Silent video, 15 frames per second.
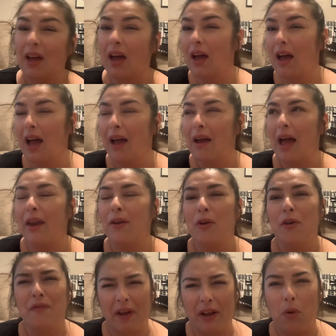I don't know
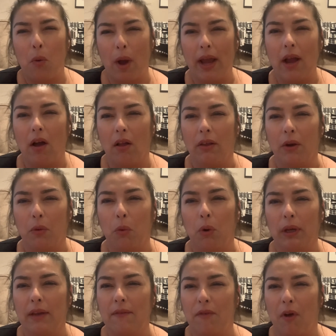if I'd quite call it a
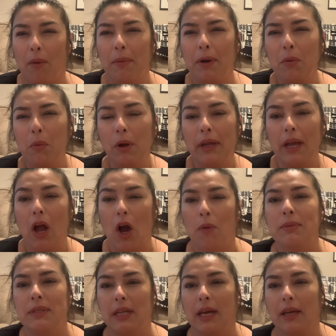working farm, but a working
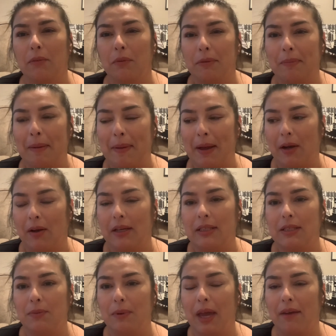homestead with my
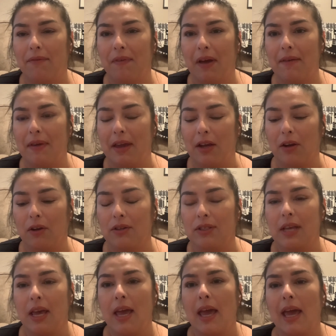parents. We had 5 acres,
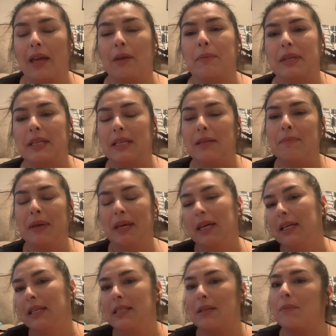and we did
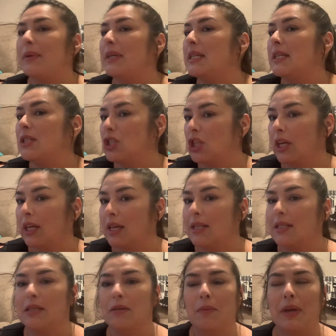pigs and we did
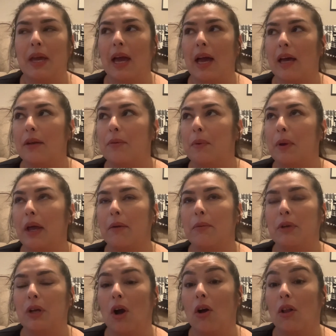chickens, and we had what I
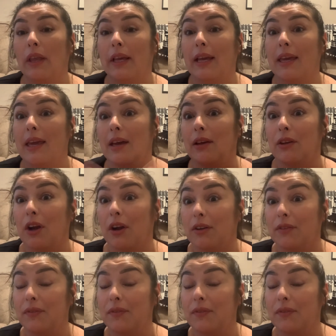would call like a kale yard,